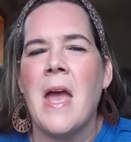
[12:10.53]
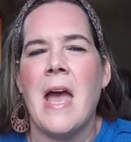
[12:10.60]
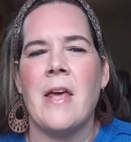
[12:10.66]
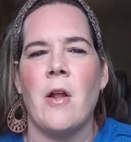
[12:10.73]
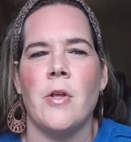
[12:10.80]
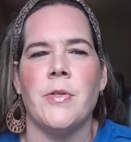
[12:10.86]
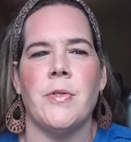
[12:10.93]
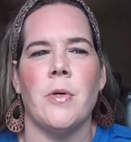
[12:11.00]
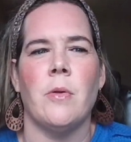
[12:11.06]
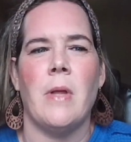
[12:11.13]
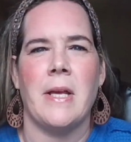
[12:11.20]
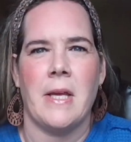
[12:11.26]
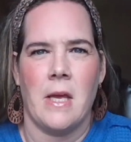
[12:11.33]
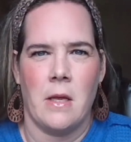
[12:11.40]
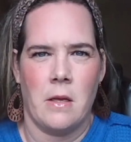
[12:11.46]
and also
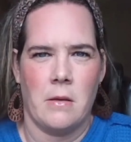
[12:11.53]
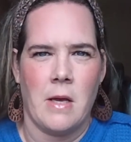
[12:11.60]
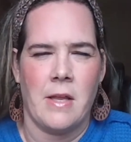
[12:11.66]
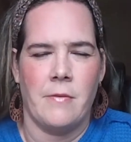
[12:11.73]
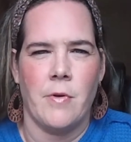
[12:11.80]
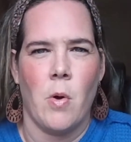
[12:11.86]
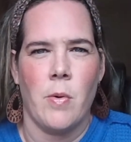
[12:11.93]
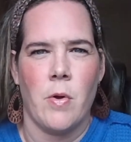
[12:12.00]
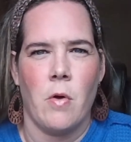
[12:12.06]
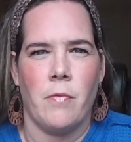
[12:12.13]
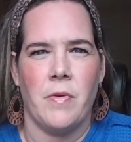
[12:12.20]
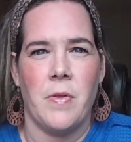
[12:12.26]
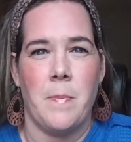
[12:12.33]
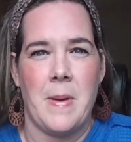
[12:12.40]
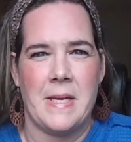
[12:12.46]
like kind of going
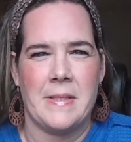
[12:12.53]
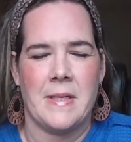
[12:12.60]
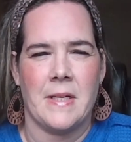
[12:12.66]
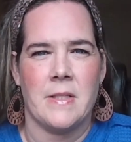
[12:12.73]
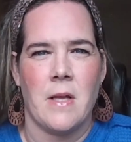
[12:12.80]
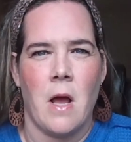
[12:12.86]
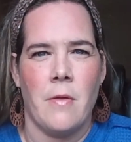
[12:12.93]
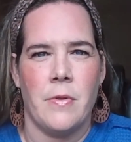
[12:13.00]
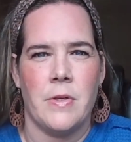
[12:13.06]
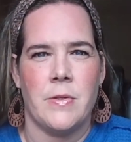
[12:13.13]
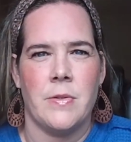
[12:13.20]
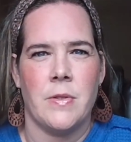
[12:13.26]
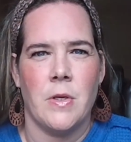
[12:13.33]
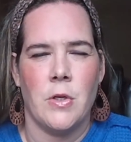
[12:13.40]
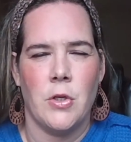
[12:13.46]
over the basics on
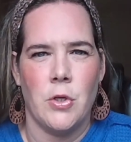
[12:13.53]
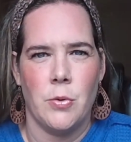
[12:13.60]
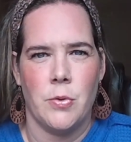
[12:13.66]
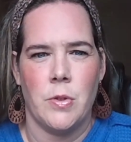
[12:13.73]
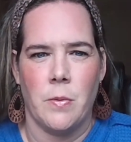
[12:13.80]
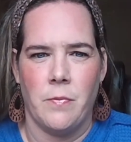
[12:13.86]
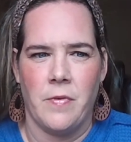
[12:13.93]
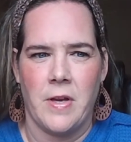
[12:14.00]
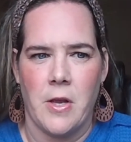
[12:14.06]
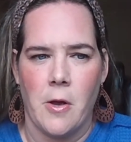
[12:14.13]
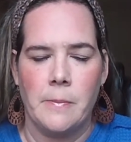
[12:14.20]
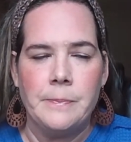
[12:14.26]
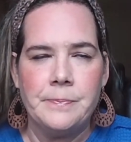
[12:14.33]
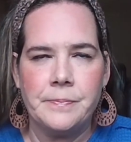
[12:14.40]
this YouTube video.